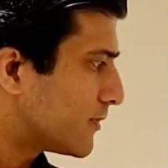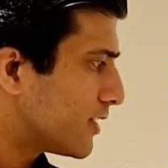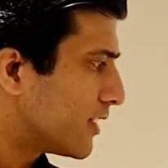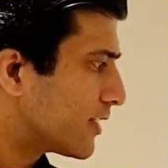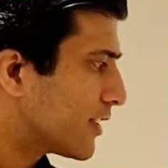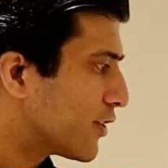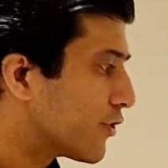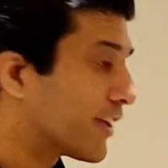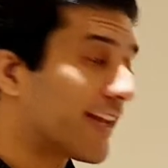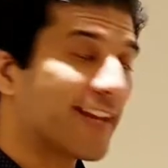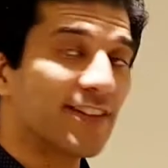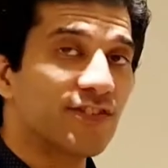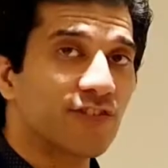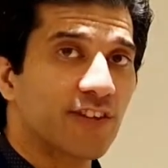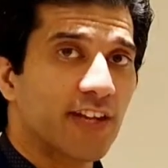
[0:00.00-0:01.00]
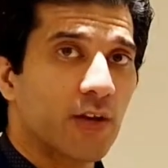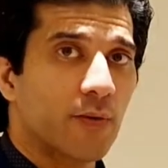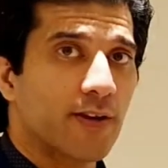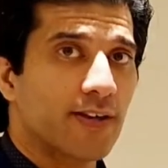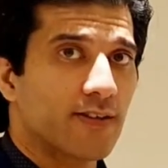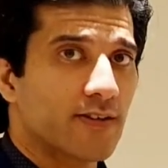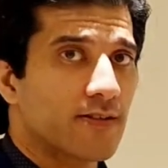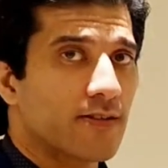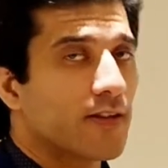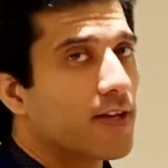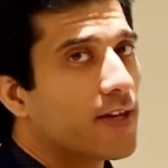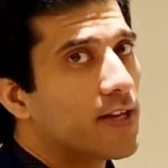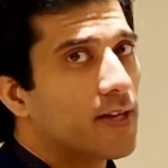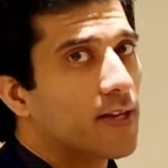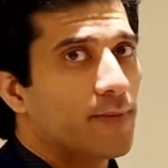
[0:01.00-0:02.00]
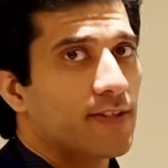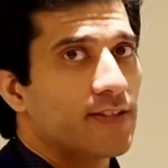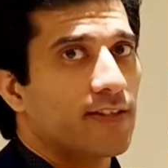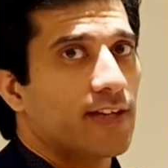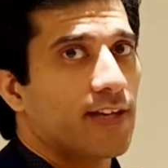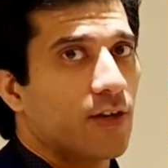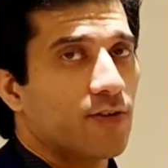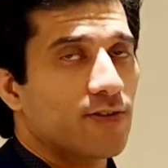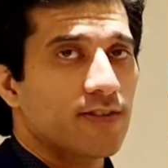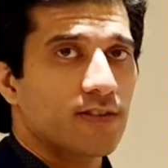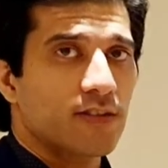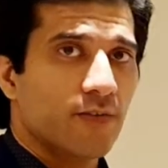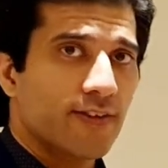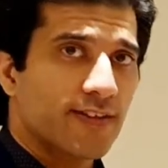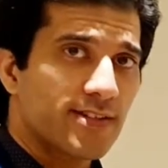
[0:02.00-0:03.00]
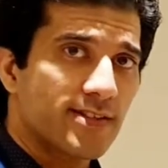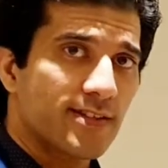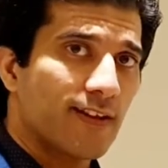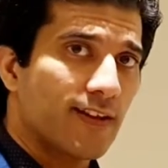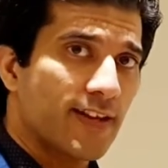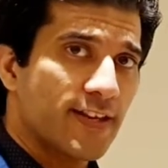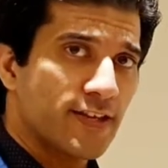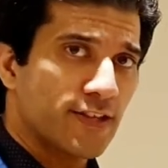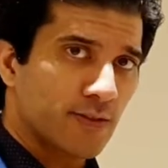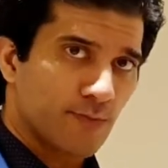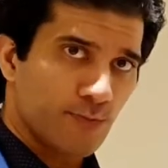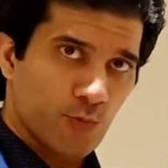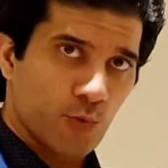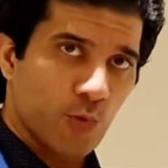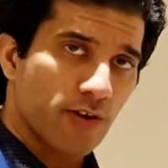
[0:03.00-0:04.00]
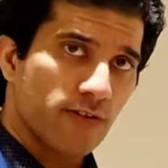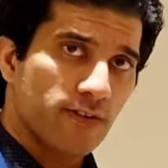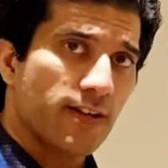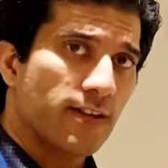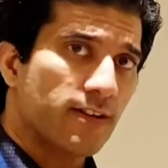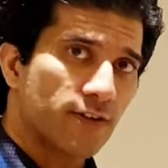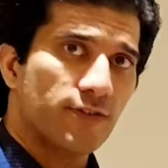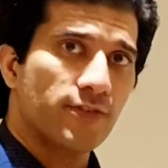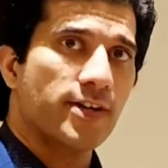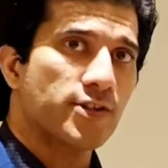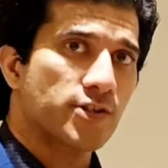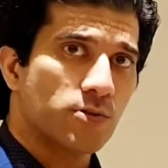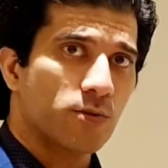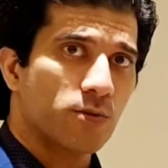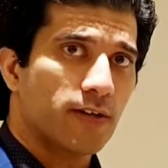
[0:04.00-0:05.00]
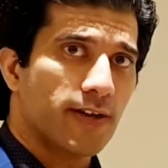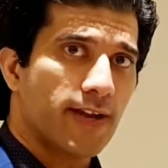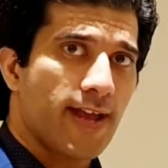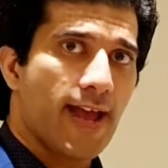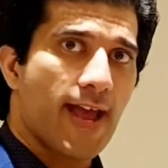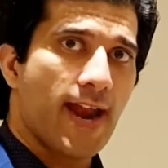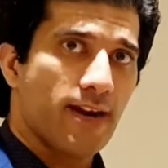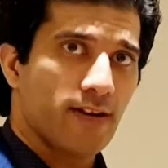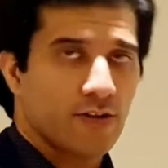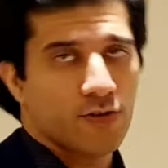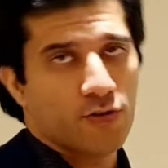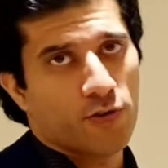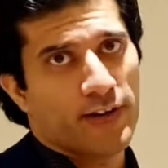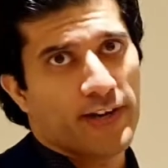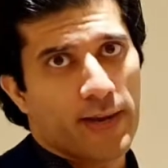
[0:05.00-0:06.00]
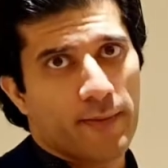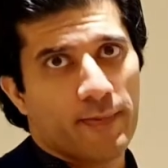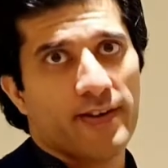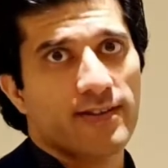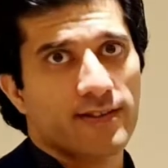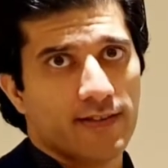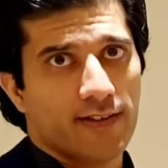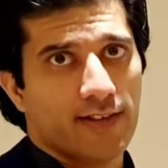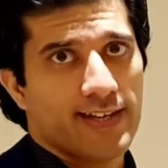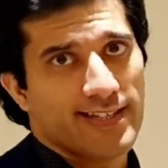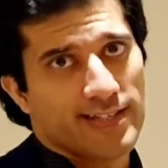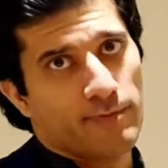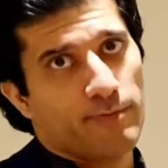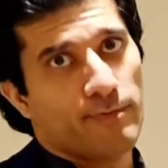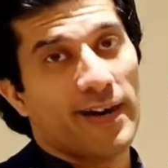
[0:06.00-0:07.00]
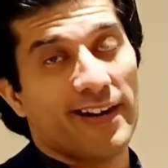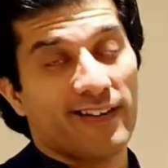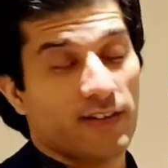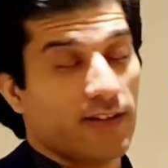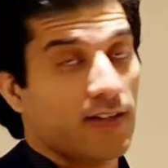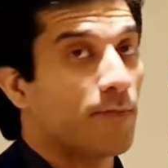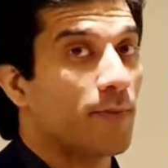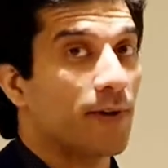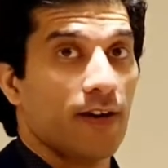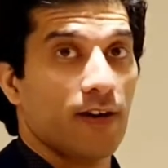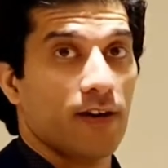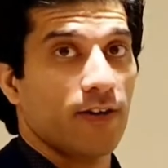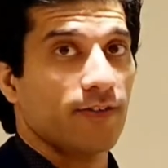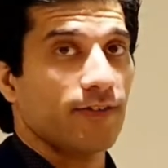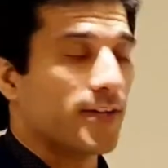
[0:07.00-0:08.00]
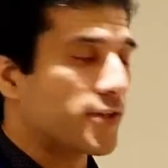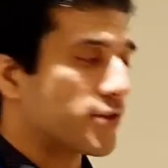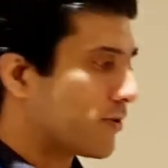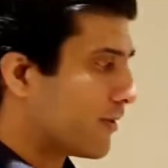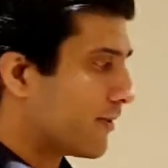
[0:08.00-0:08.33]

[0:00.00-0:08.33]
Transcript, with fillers: in your a 3 event is basically your serving cell is poorer than the threshold and your neighboring cell is better than a particular threshold.